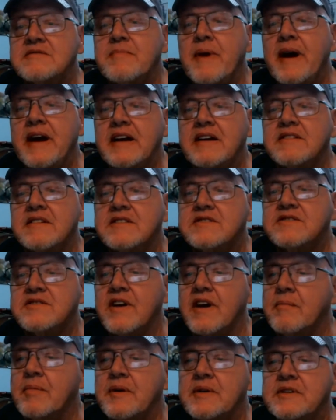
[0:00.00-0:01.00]
making the
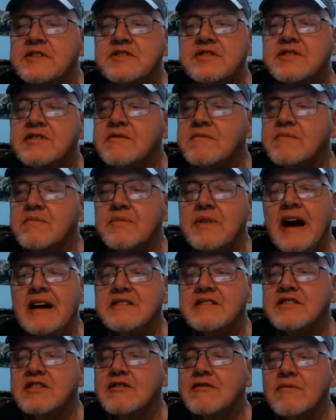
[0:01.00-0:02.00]
trip, which
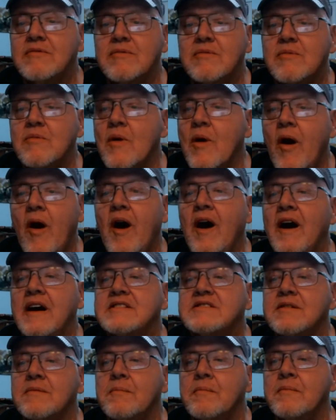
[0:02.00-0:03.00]
that's
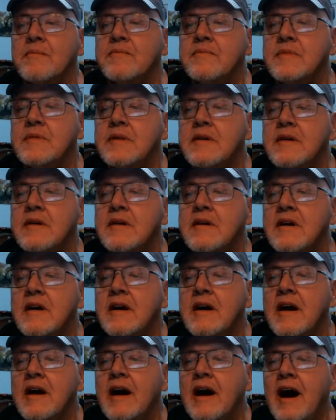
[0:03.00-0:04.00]
awesome.
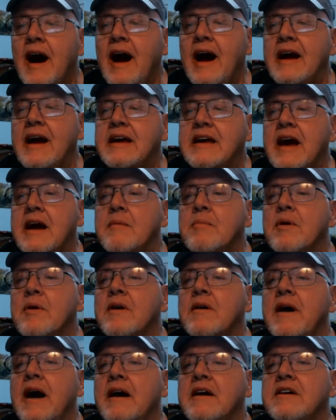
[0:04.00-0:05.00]
Hi,
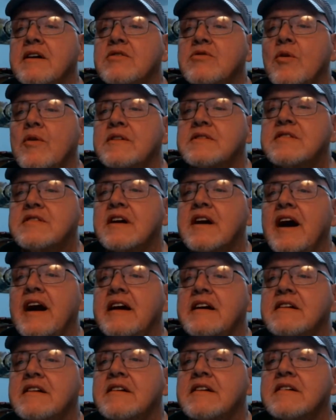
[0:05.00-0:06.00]
Gabriel. How you doing
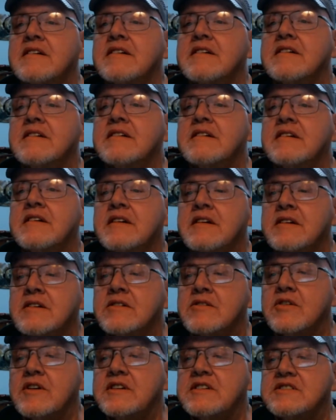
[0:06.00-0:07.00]
tonight?
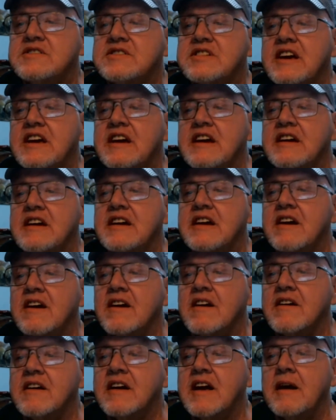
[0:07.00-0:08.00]
Good to see you in
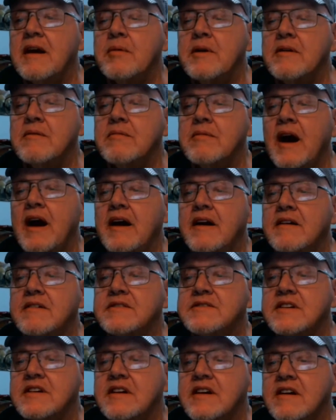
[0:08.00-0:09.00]
here. Gabriel
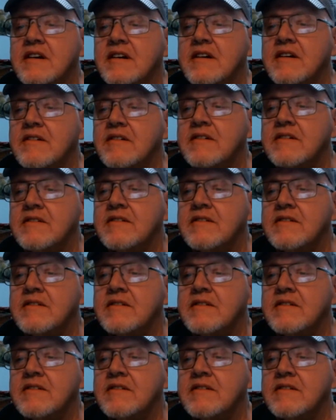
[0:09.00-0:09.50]
Ryder's in here.